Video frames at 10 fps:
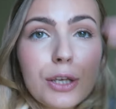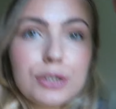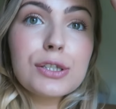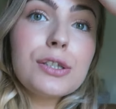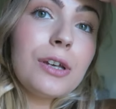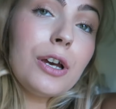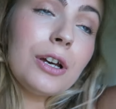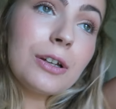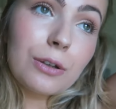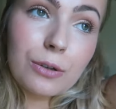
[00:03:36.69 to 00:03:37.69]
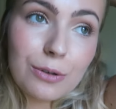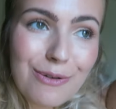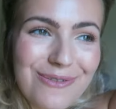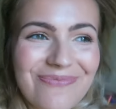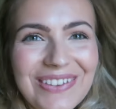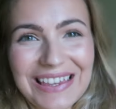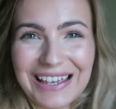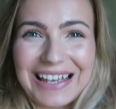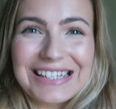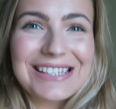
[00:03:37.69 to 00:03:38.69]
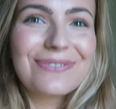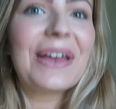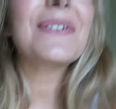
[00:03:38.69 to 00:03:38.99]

So, he asked if I